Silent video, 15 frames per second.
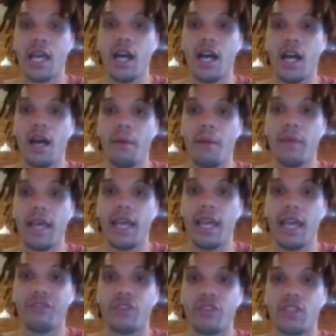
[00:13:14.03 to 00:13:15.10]

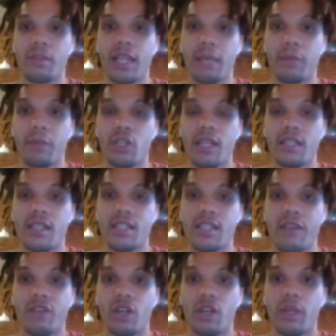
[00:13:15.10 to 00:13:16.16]
after something like Bishop takes
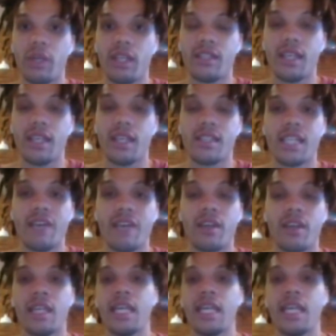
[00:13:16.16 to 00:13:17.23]
E7, Queen E takes E7,